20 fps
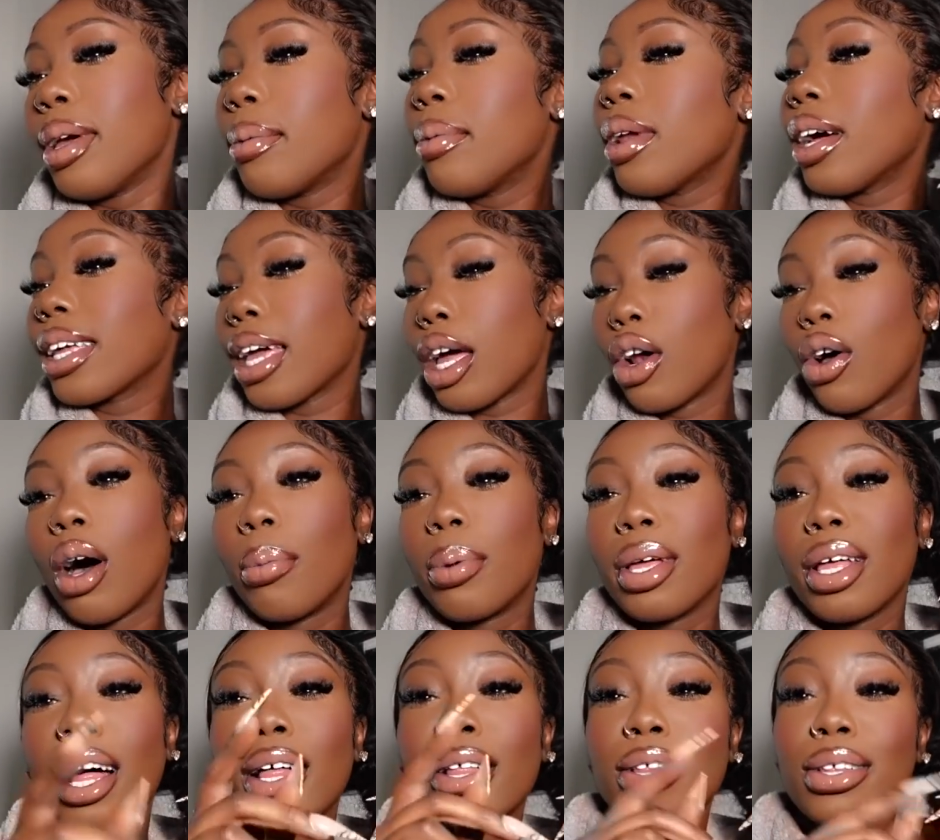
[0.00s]
maybe not ghetto, I'll be
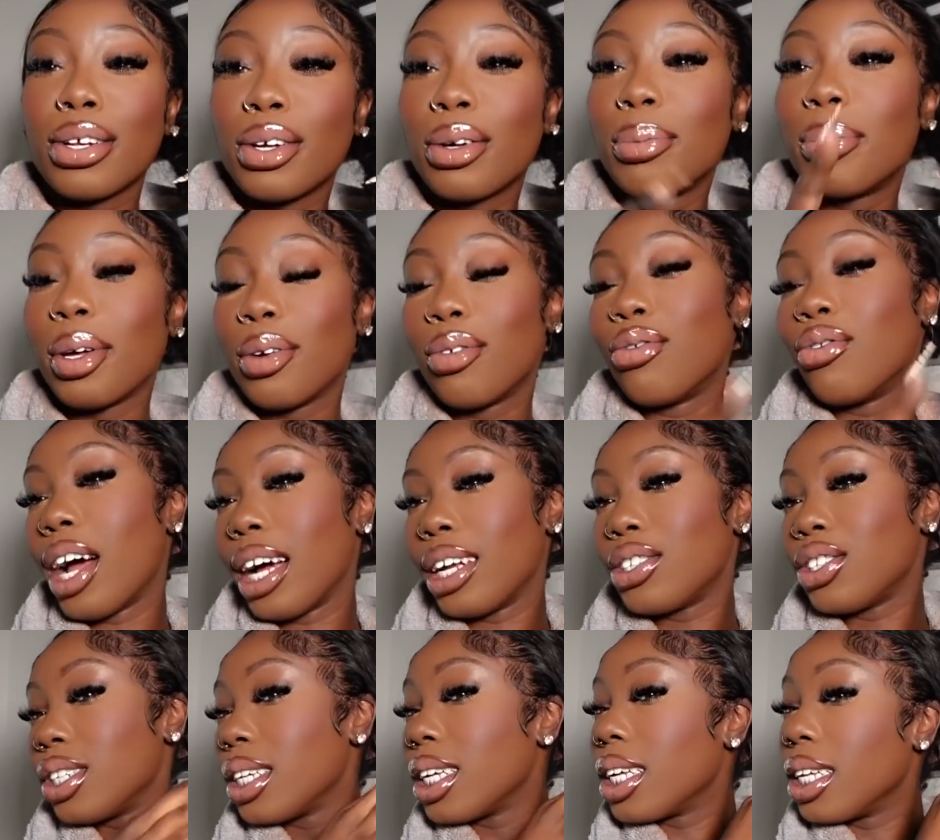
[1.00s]
a little bit
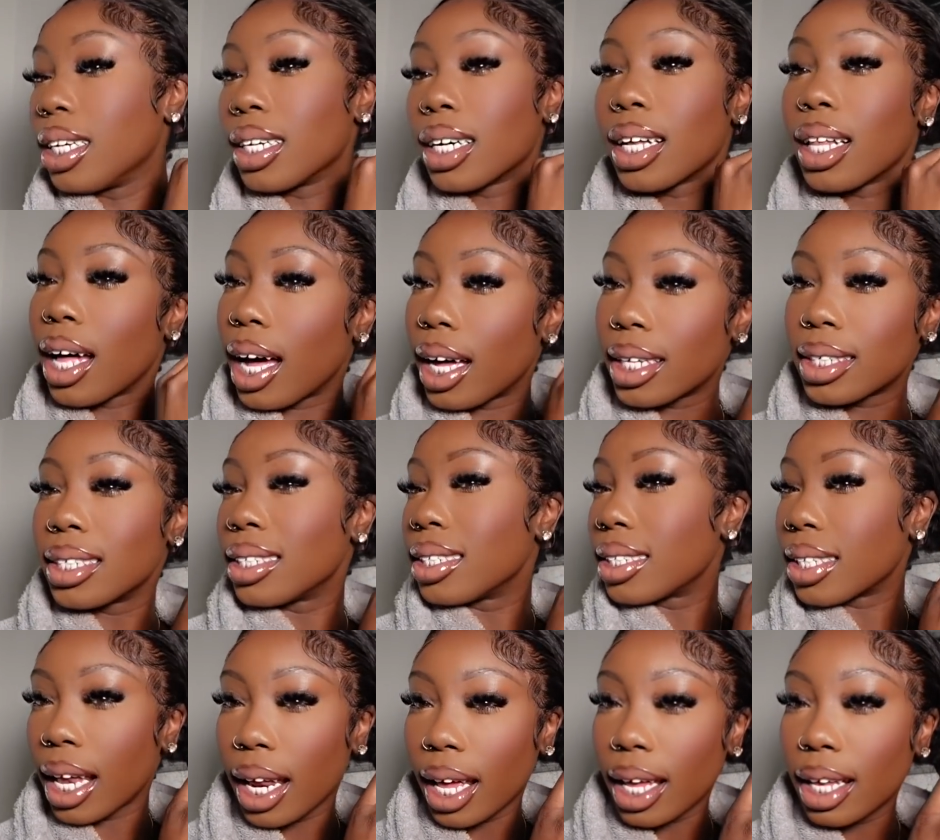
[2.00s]
ratchet in a classy
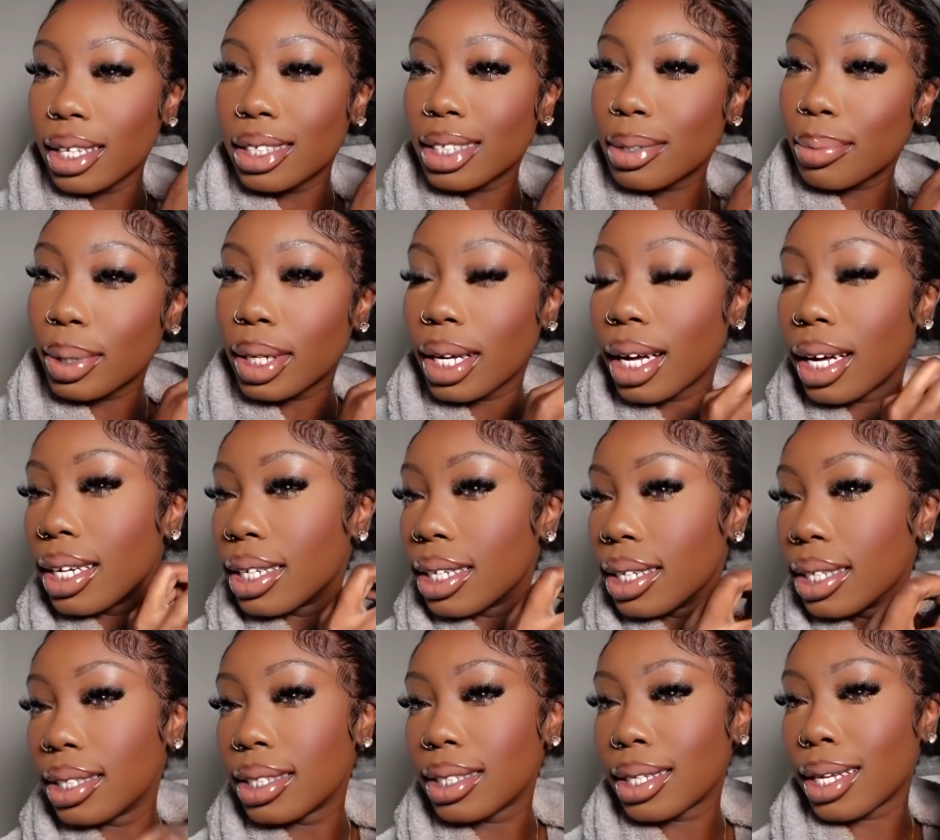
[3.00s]
settings
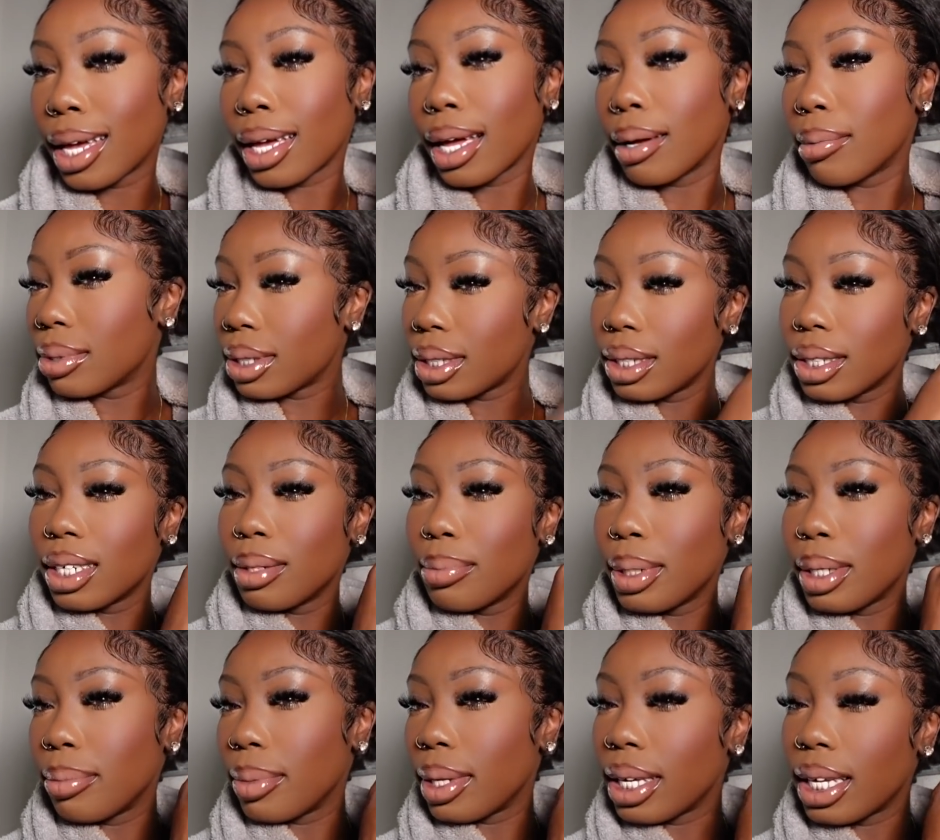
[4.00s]
because like I'm still gonna
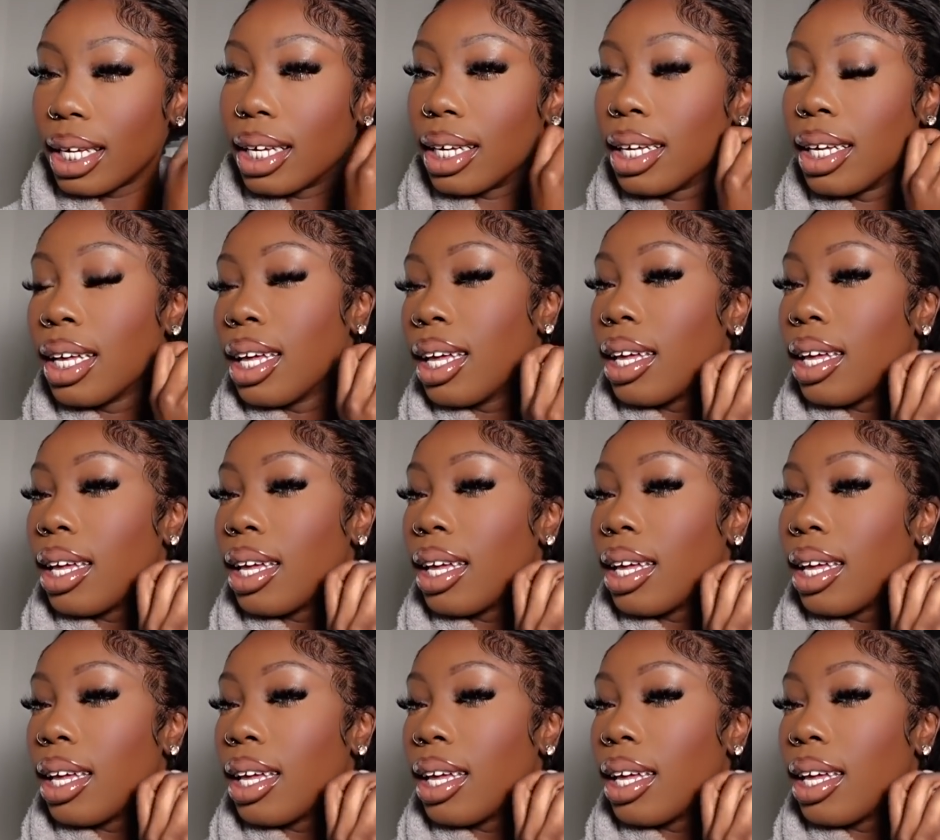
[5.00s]
be me.